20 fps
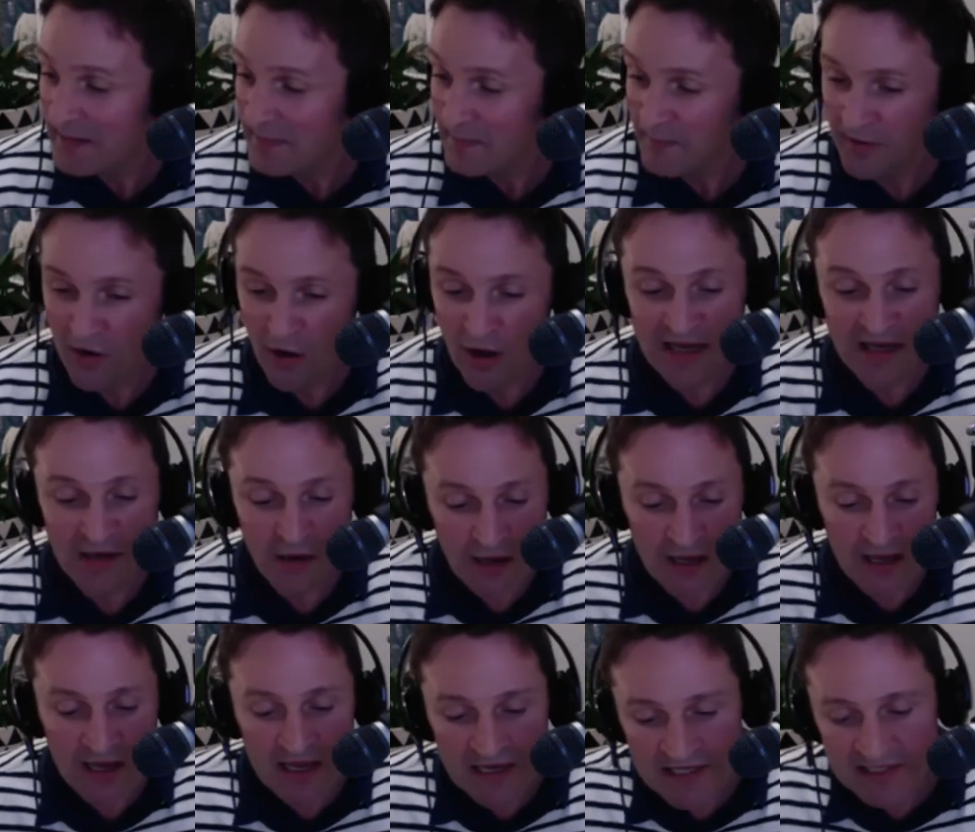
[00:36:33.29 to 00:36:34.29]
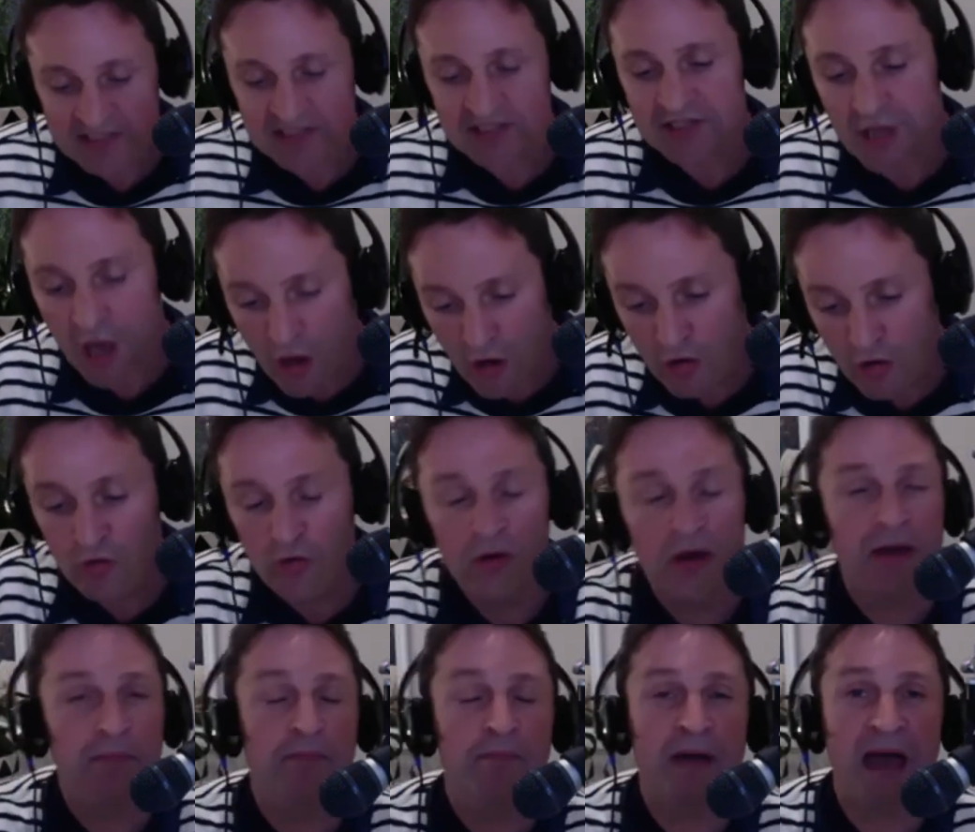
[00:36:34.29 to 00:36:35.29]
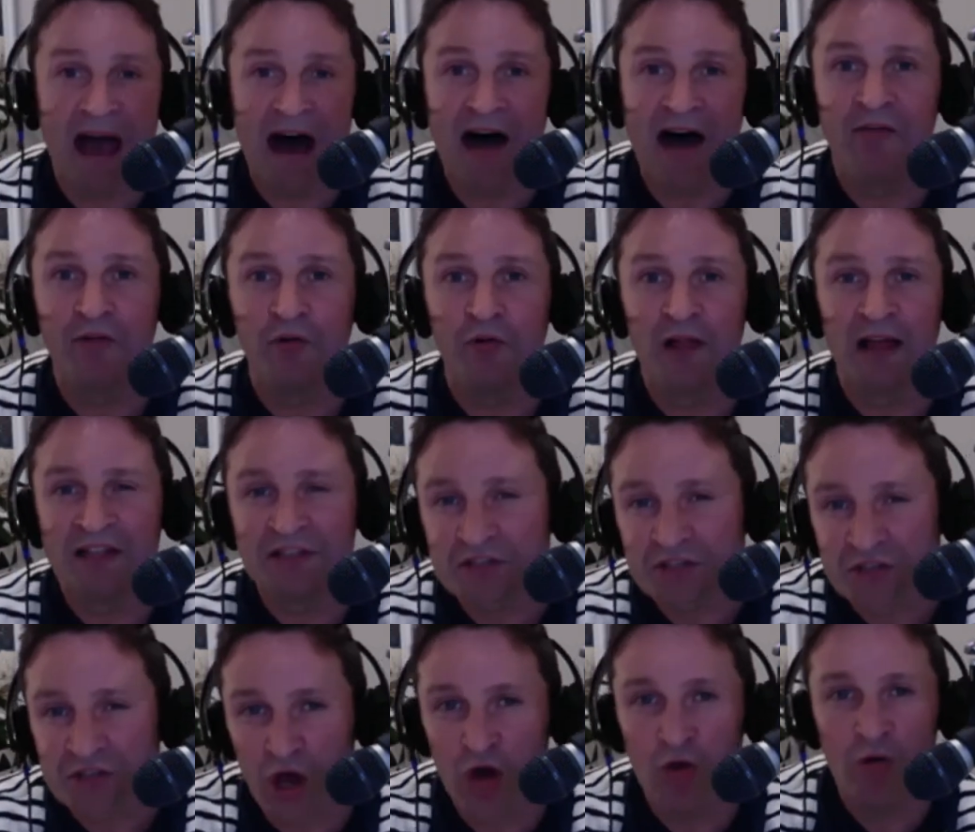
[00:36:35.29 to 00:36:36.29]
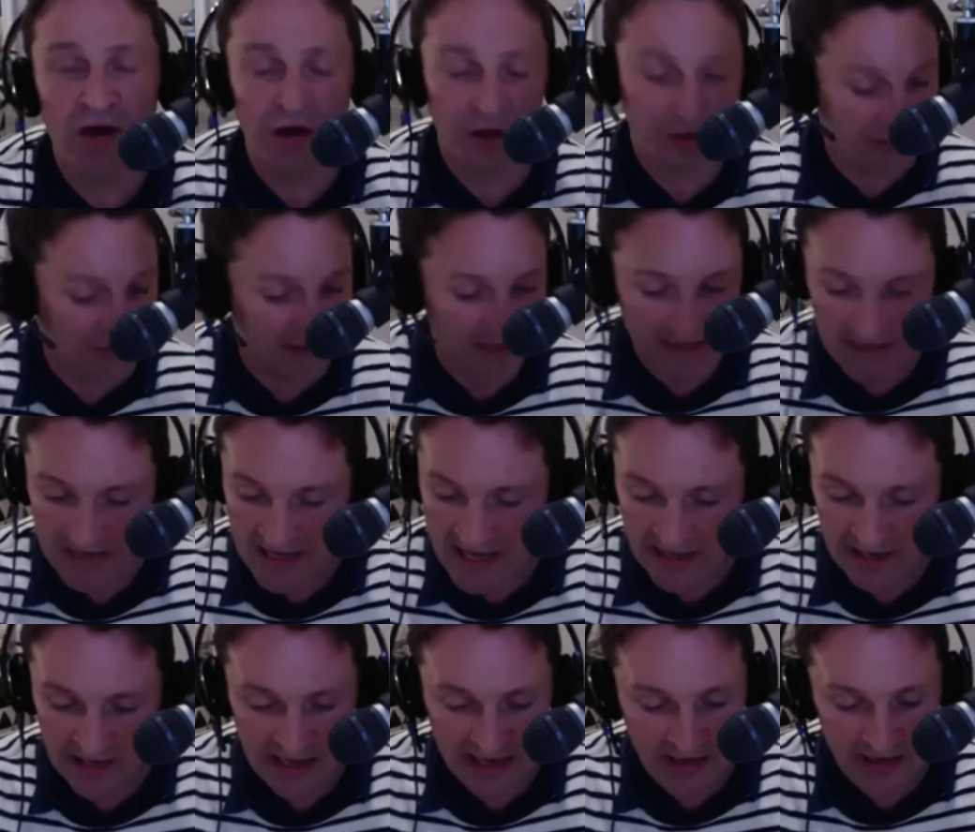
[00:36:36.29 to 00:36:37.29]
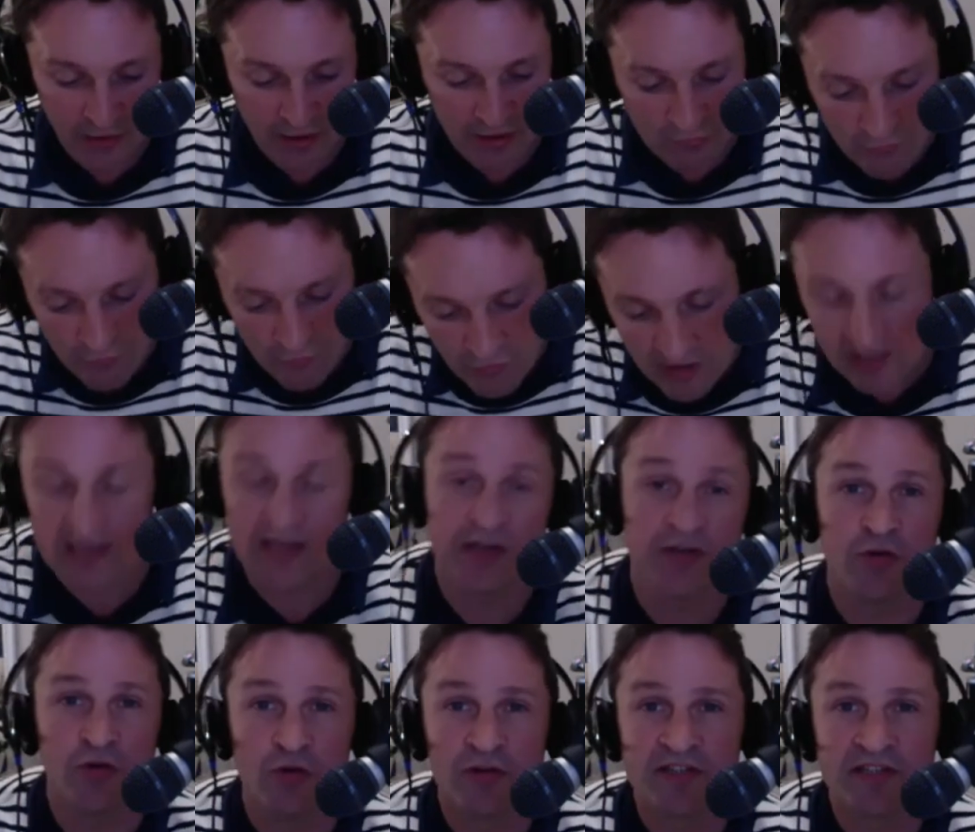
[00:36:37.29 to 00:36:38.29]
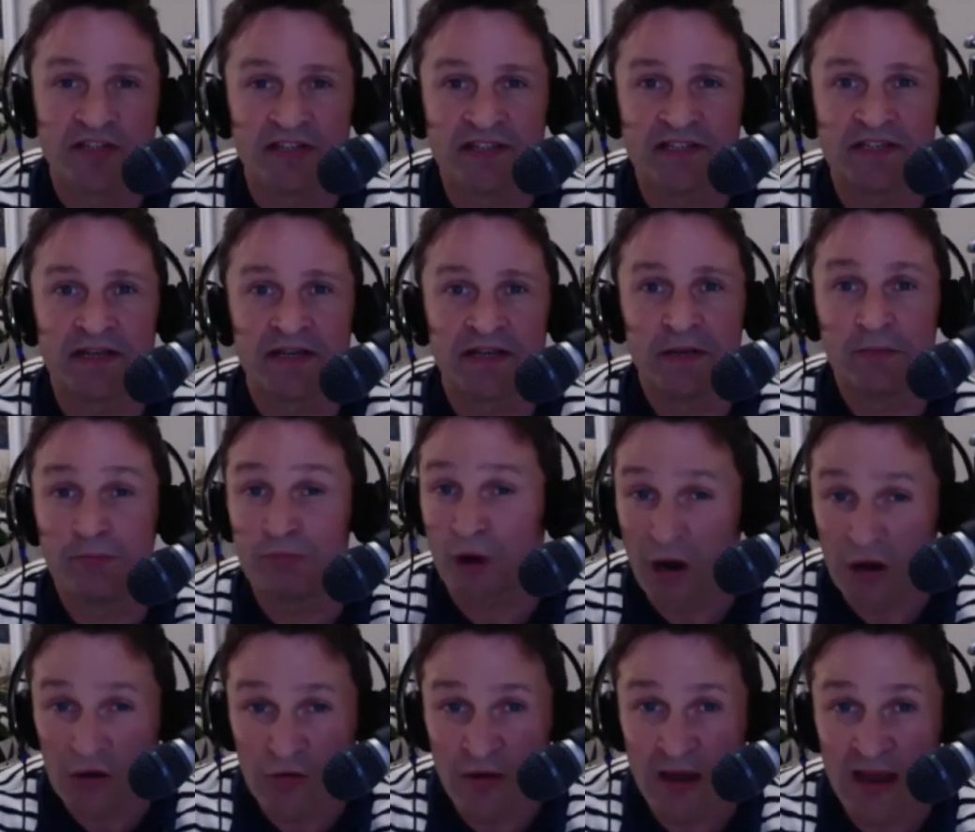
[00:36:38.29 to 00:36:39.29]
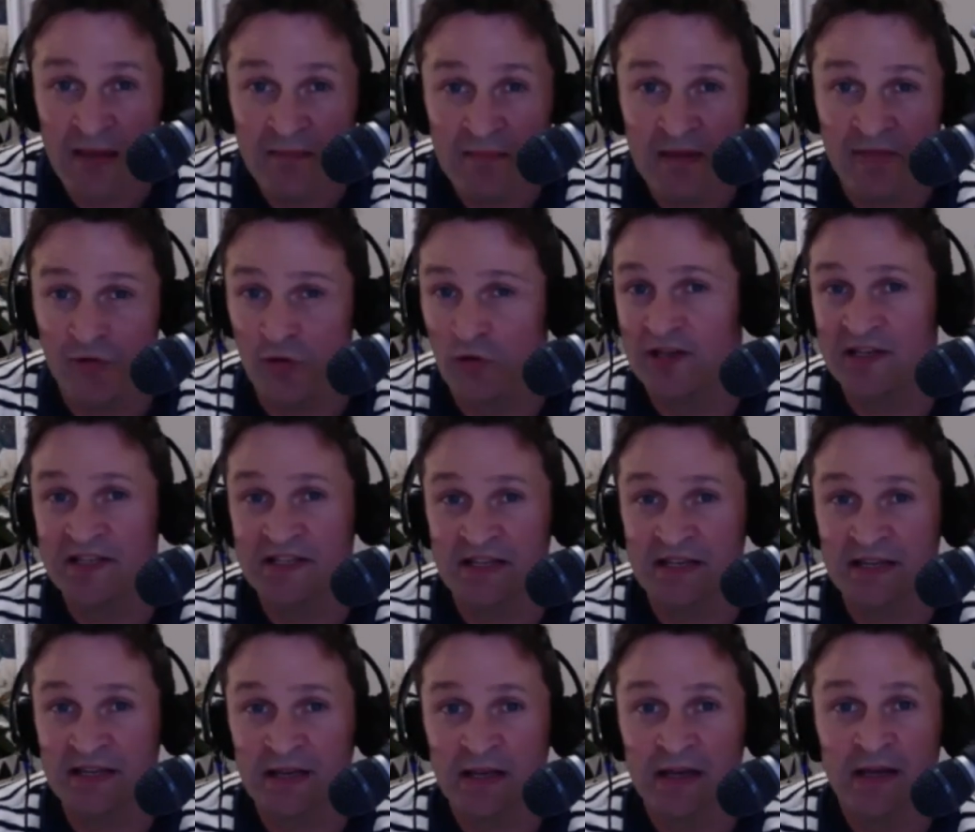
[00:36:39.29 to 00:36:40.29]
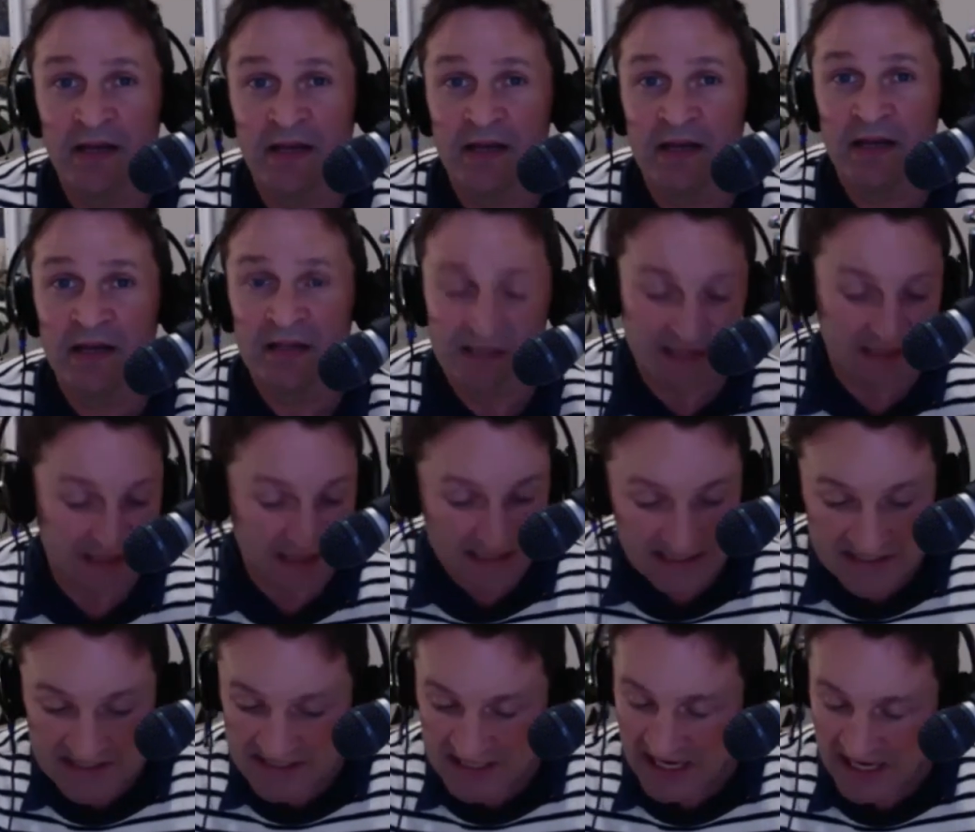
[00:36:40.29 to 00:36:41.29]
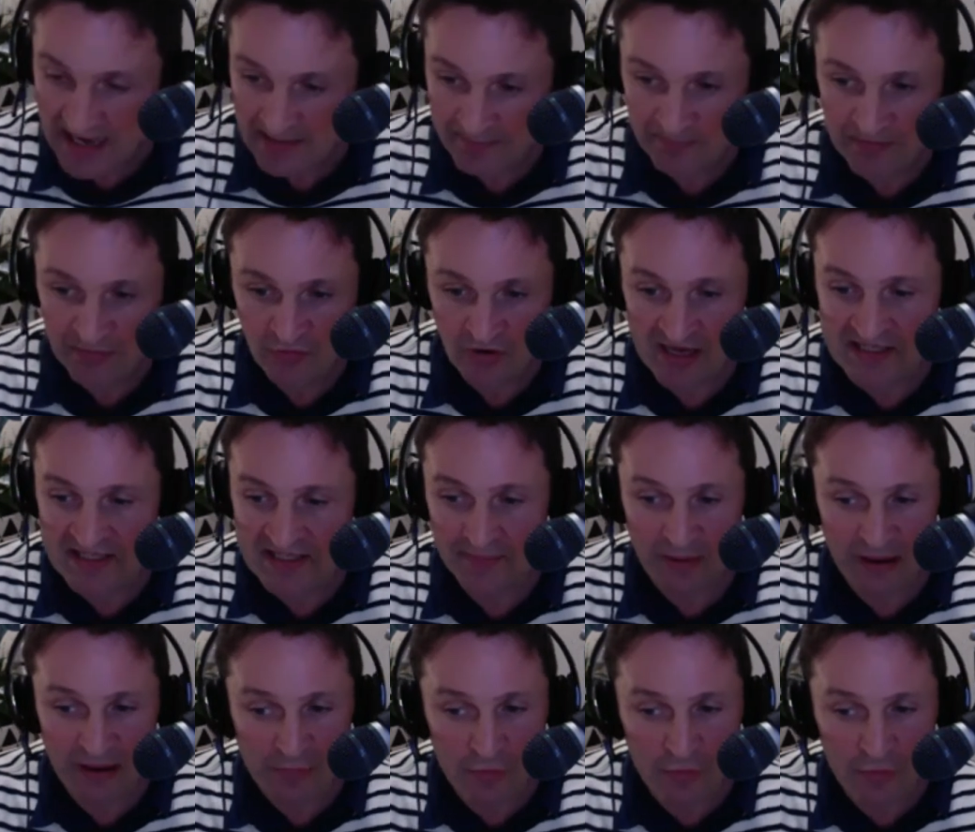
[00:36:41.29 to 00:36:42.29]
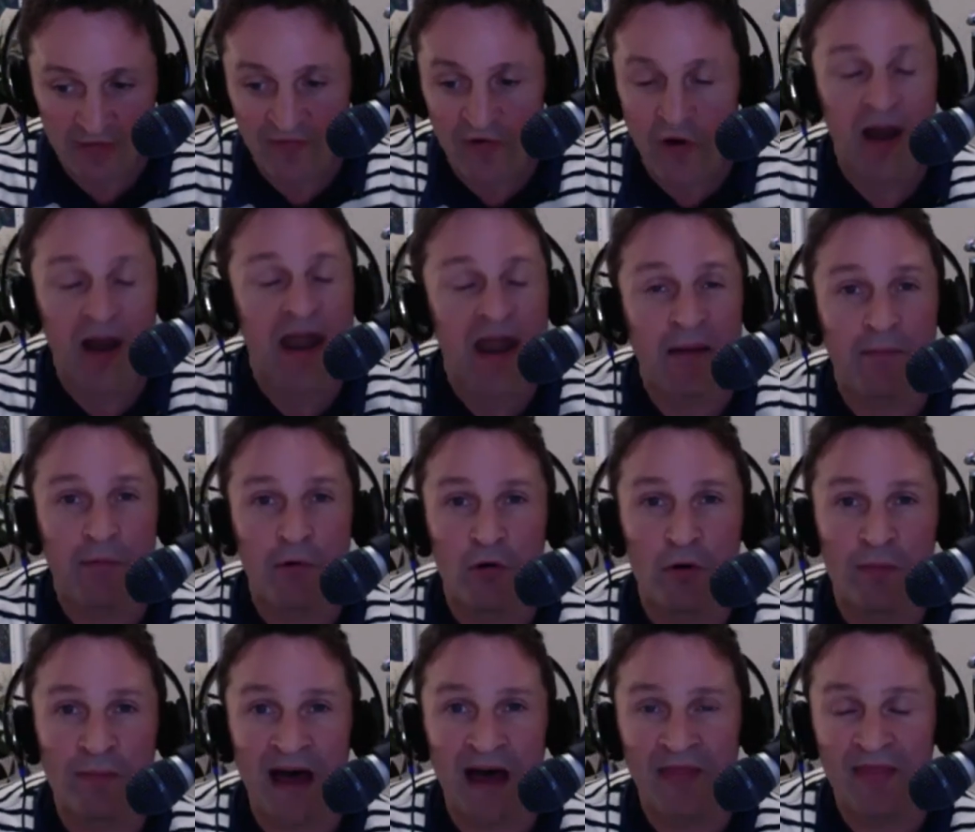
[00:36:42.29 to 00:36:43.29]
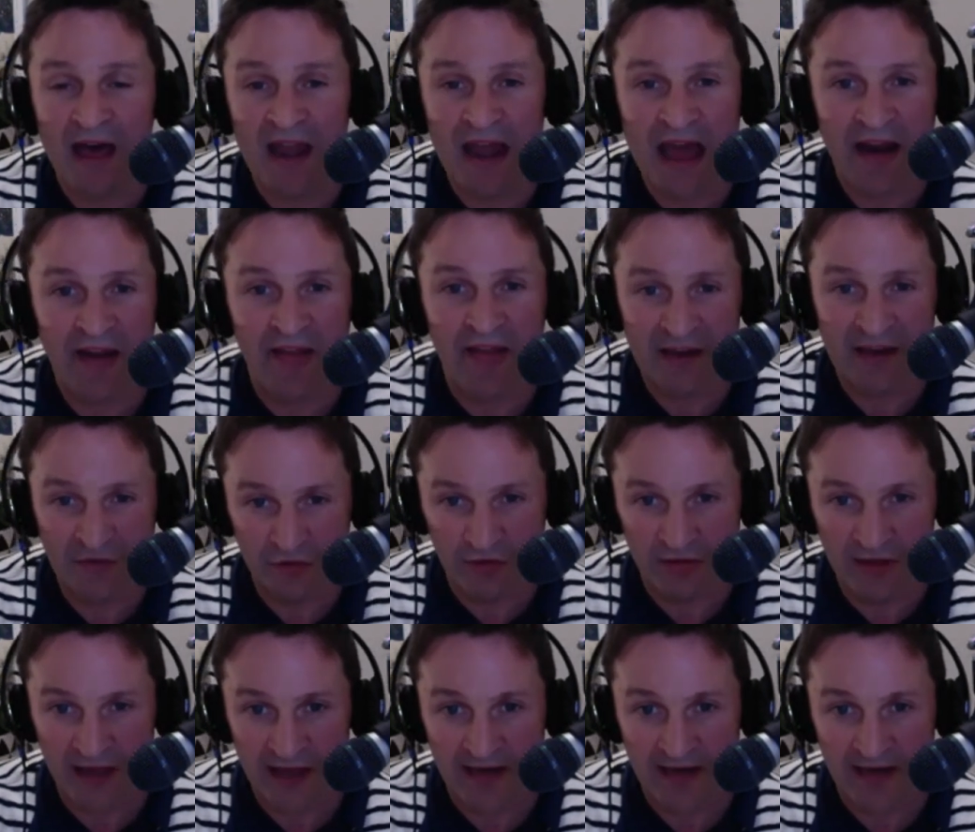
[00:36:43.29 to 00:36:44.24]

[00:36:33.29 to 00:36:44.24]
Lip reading: But it is so powerful and so healthy, and I really endorse this program if you're listening to this. Tracy, if people want to find out more about that, how do they do that?